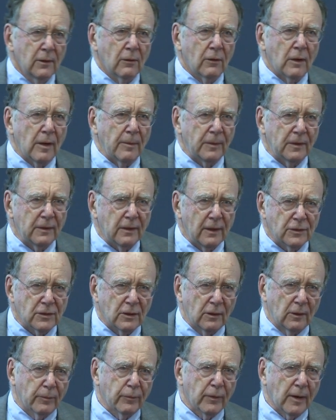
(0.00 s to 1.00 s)

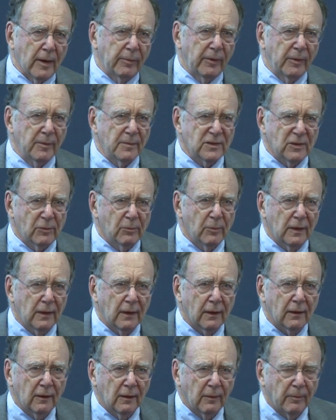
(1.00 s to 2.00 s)
computational problems in
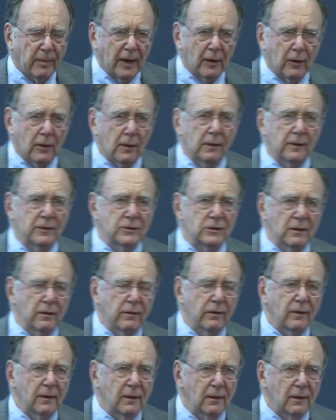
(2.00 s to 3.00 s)
molecular biology,
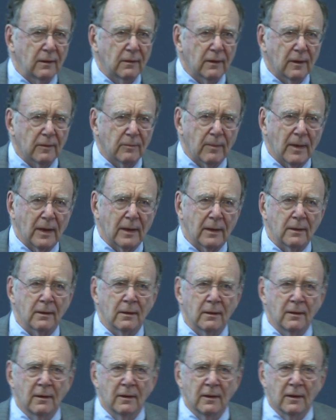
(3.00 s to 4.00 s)
thinking that my
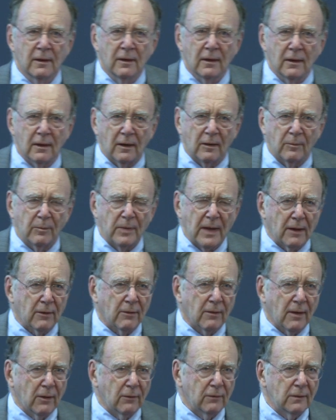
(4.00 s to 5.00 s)

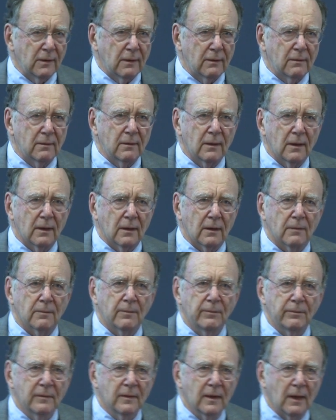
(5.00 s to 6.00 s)
background in
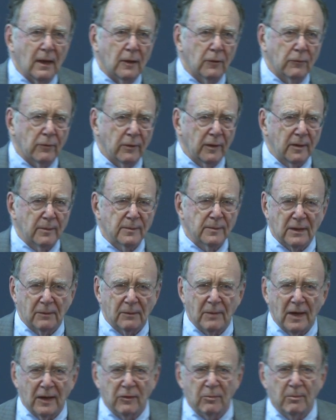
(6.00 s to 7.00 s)
algorithms and
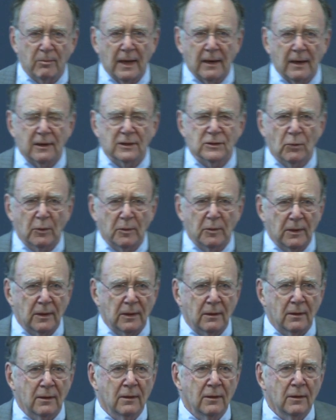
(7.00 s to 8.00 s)
mathematics would
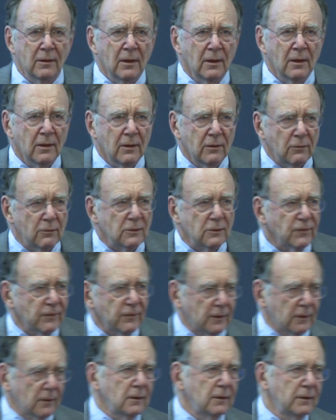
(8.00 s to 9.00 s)
be
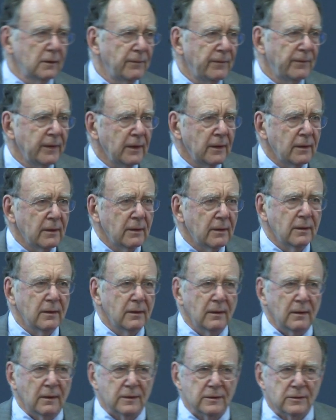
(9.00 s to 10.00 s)
useful.
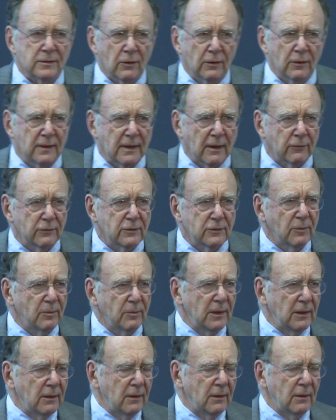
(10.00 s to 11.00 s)
It's turned out to
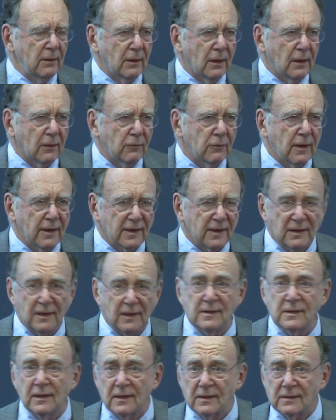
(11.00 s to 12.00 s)
be not as
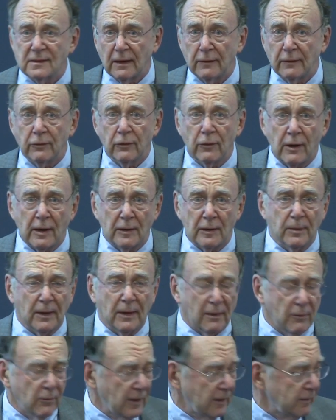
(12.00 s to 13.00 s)
easy as I'd thought,
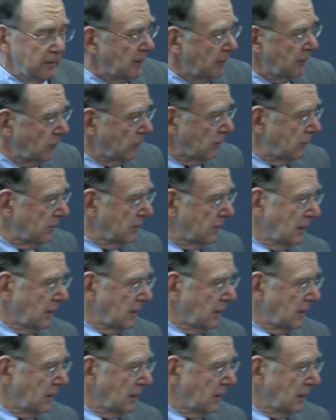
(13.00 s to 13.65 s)
but I want to tell you